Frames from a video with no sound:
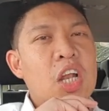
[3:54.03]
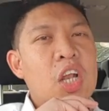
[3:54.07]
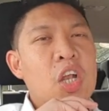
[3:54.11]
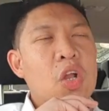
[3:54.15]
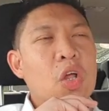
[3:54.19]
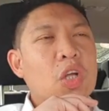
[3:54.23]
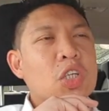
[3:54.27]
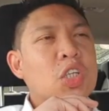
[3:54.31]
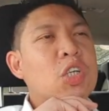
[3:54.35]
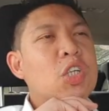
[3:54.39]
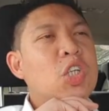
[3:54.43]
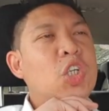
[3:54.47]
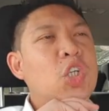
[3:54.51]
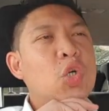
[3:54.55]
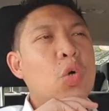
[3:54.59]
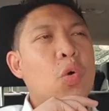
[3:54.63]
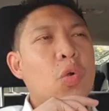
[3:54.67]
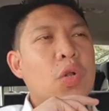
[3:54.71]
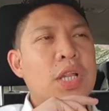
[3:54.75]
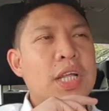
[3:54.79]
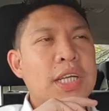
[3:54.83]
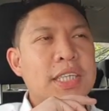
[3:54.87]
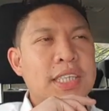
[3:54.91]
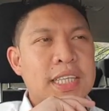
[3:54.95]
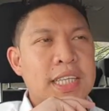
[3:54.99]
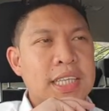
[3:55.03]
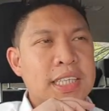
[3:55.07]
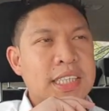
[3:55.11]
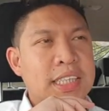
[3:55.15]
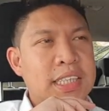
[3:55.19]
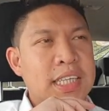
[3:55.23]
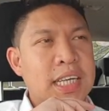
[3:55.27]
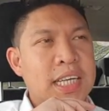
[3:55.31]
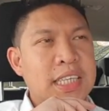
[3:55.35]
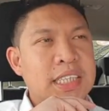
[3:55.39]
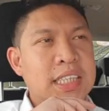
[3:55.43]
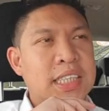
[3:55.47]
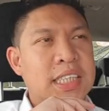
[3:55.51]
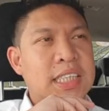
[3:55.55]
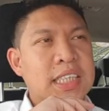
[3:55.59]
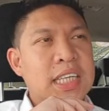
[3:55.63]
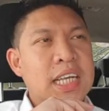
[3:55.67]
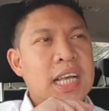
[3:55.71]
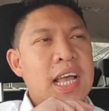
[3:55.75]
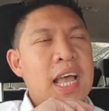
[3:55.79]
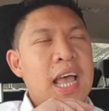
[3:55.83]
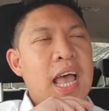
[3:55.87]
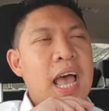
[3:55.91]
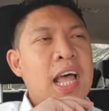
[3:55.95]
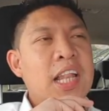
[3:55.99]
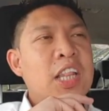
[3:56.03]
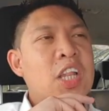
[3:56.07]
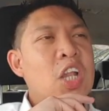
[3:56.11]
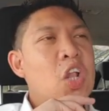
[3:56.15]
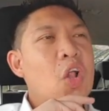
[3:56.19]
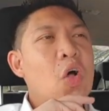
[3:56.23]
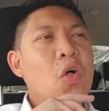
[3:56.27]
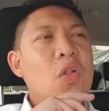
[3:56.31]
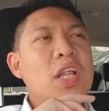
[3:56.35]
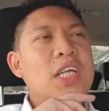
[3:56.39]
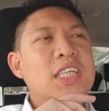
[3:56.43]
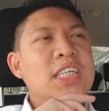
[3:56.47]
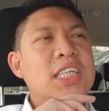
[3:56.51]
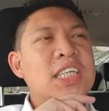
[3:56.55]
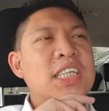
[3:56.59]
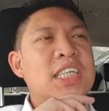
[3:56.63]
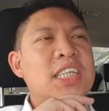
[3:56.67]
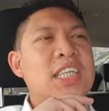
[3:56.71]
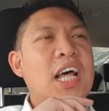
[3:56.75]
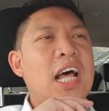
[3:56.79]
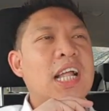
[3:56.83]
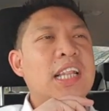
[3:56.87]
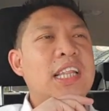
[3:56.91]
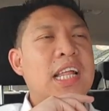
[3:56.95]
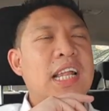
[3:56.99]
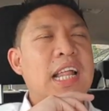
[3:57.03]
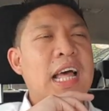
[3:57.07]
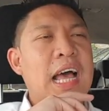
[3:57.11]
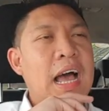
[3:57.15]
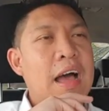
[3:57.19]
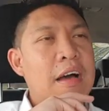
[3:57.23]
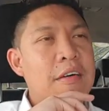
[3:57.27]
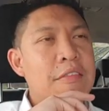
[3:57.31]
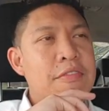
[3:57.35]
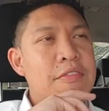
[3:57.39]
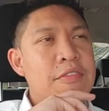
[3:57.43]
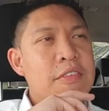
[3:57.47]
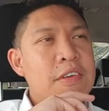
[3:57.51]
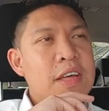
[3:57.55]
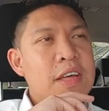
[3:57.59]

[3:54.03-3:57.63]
Lots of short distances, and the long distance that I did have,